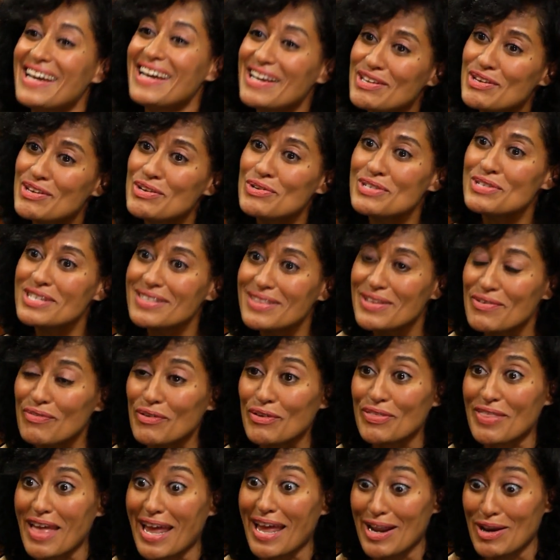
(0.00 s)
You
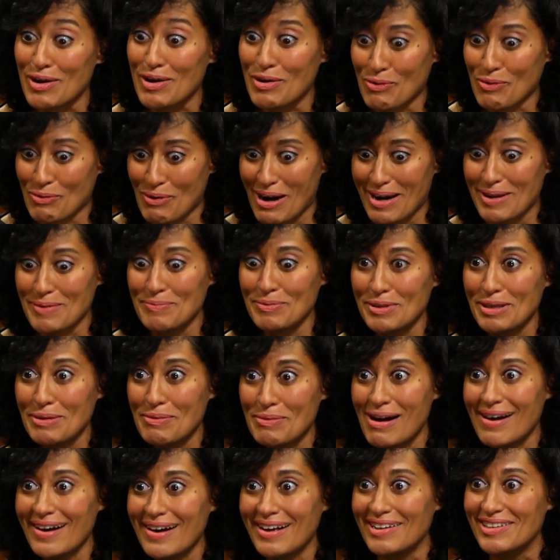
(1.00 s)
delivered that incredibly
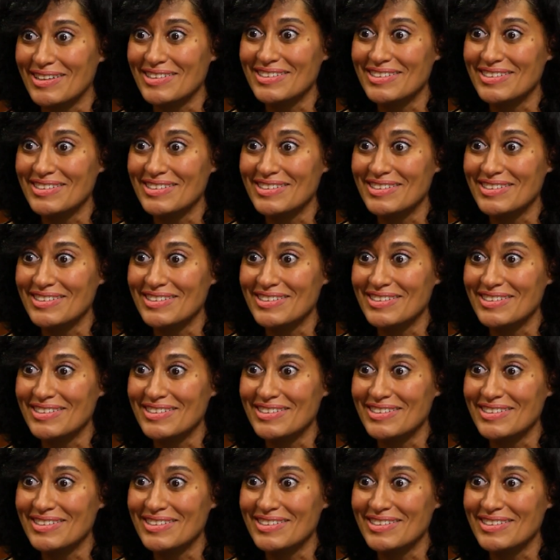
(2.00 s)
well.